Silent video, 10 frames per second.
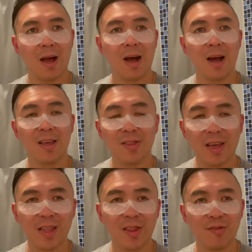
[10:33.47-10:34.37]
I
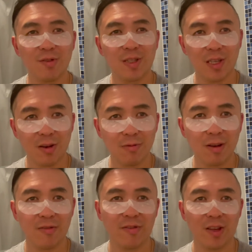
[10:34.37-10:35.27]
think the result
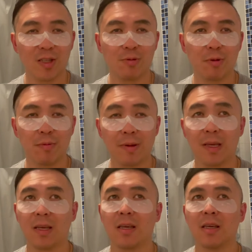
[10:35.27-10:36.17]
of this will
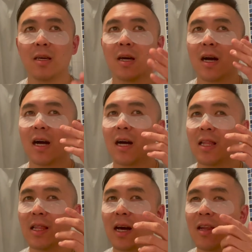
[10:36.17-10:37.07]
be a
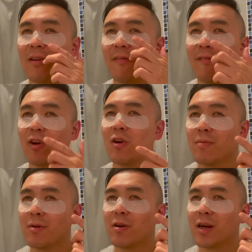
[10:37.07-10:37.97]
lot
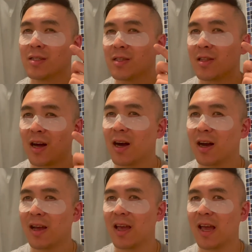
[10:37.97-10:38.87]
firmer under the
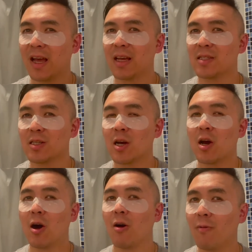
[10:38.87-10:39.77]
eye and
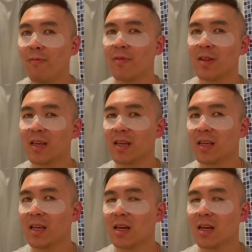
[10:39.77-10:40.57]
hopefully